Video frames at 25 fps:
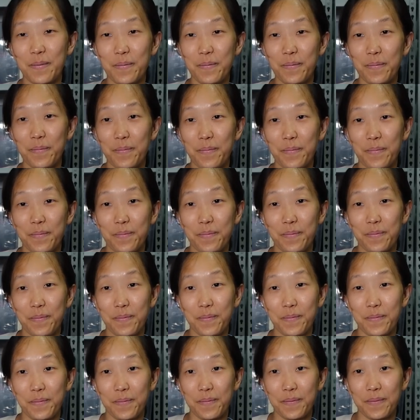
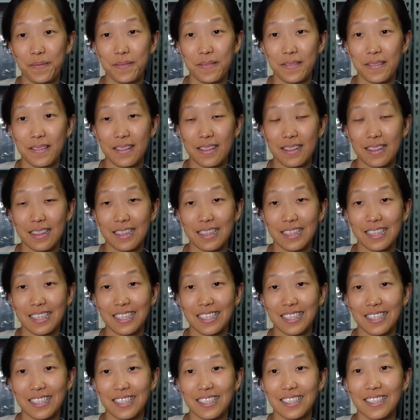
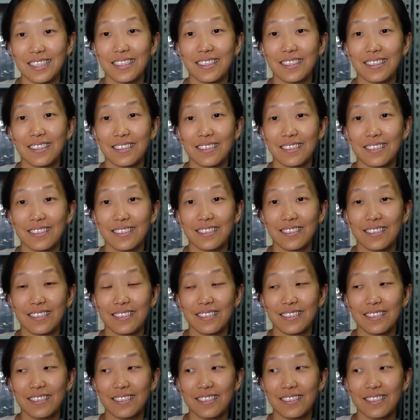
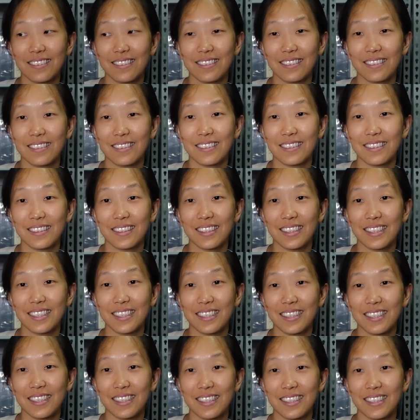
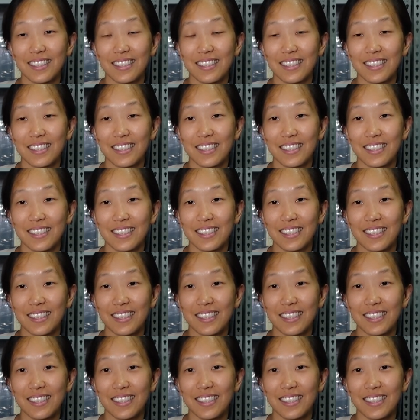
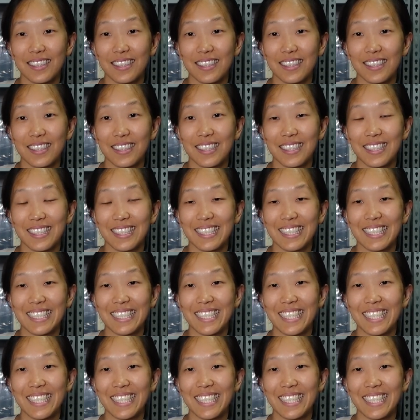The person shown says nothing.